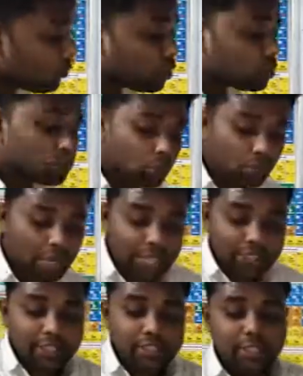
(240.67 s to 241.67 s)
So
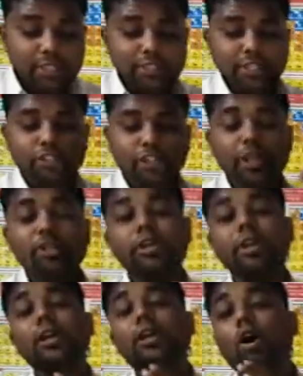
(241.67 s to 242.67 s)
this is the
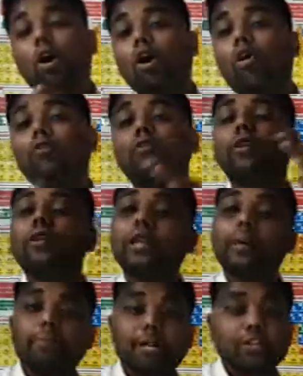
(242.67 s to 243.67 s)
changing of
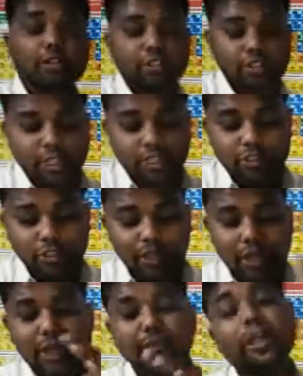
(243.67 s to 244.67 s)
temperature, changing
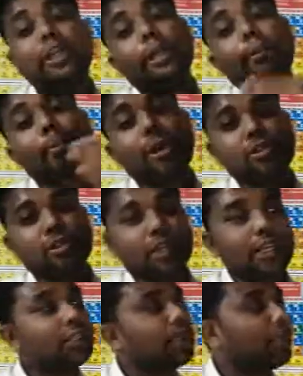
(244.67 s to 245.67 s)
the temperature
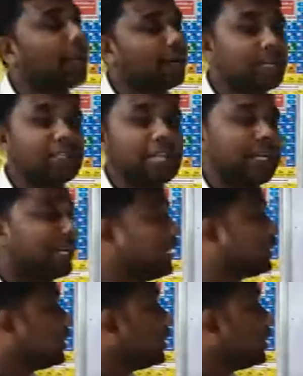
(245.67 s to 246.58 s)
in the matter, then it